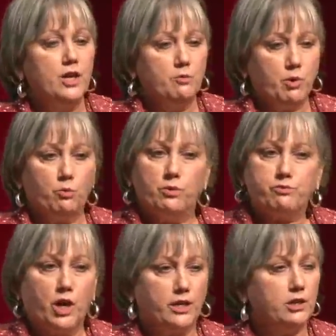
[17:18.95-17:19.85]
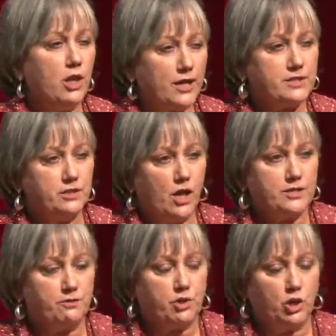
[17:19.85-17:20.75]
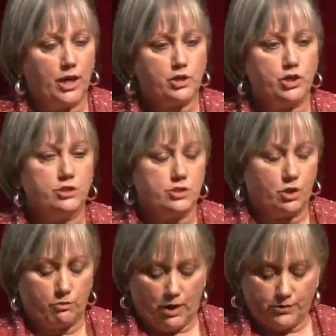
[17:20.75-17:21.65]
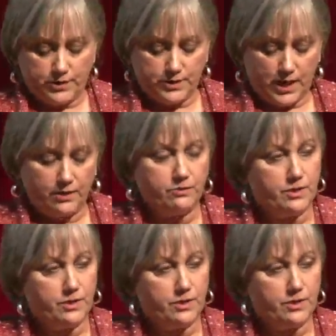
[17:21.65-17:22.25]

But we've got lots and lots of collections around the state